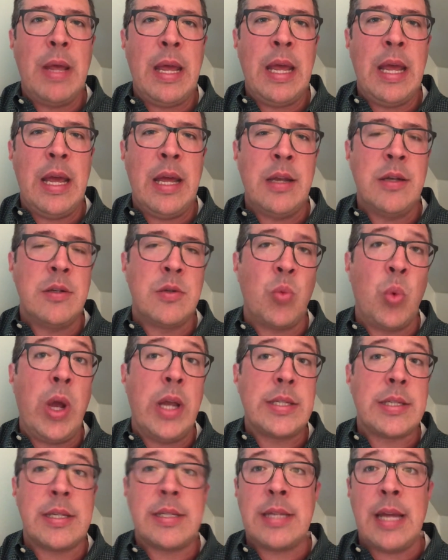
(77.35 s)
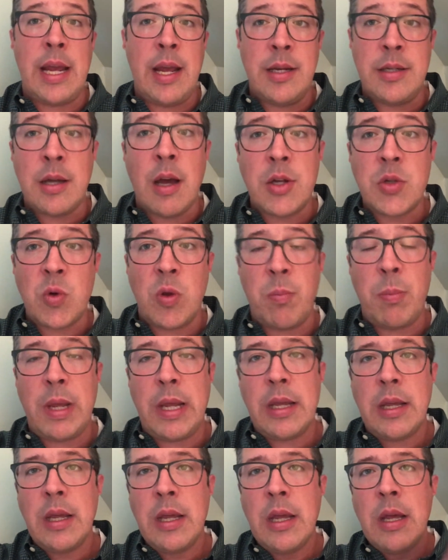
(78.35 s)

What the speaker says: and ways to stay in touch with me.